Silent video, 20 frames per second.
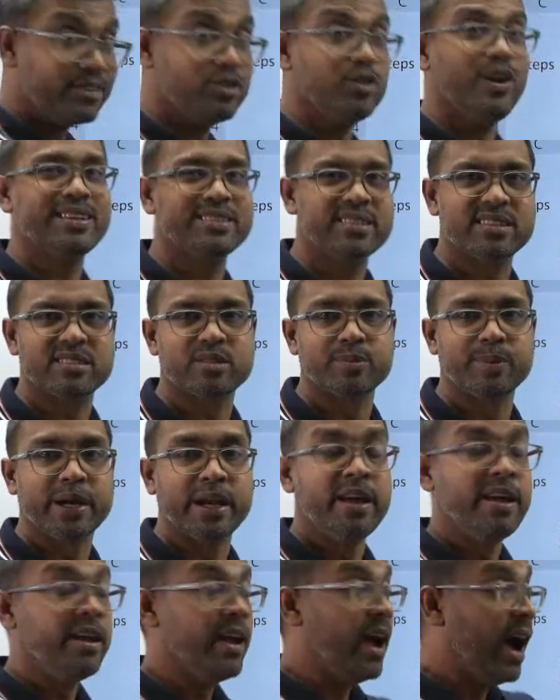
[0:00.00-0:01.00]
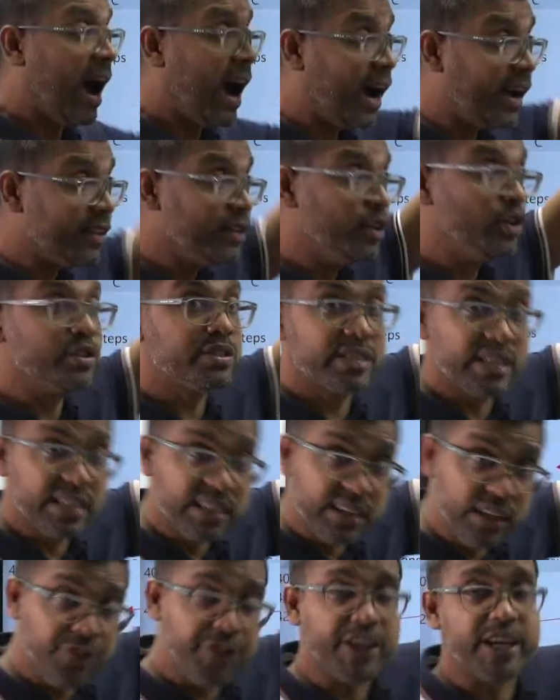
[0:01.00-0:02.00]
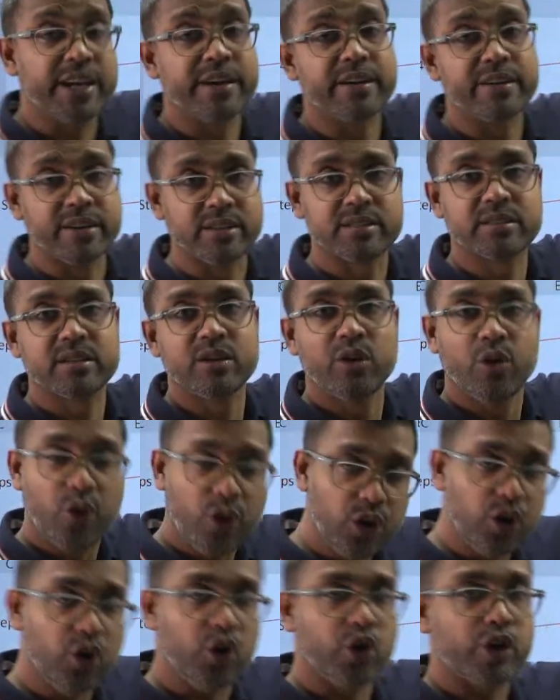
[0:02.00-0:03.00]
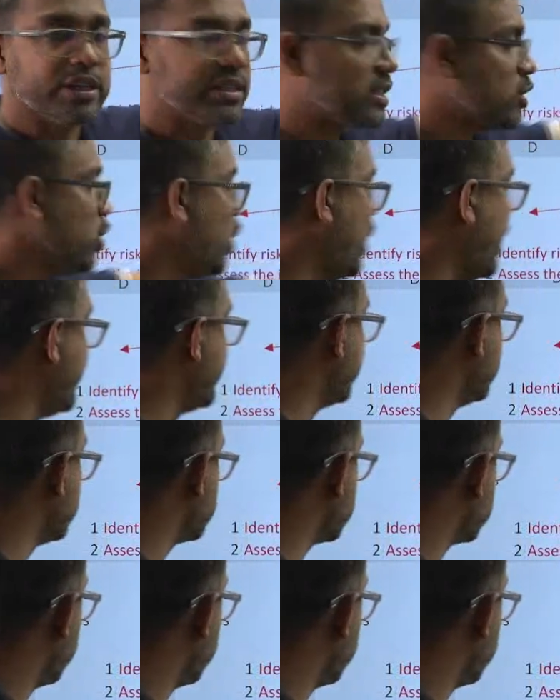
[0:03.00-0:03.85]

your assessment. Are those significant risk or low risk or high risk?